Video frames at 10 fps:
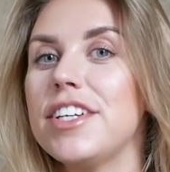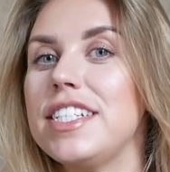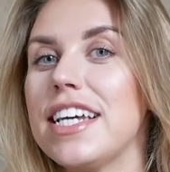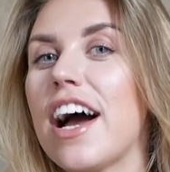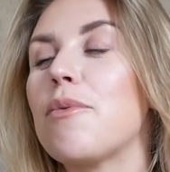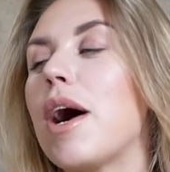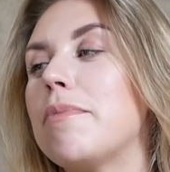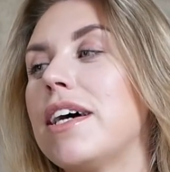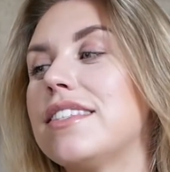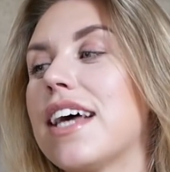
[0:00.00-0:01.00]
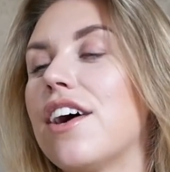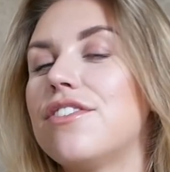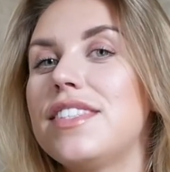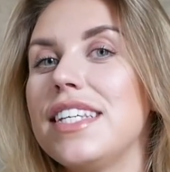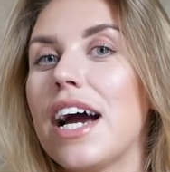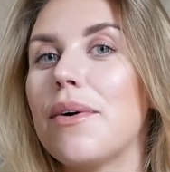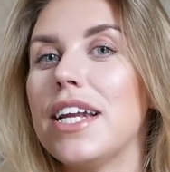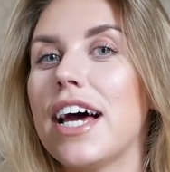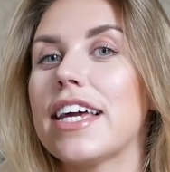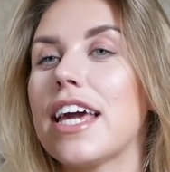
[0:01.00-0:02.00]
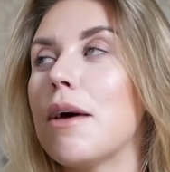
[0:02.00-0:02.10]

of a DIY myself, see how I like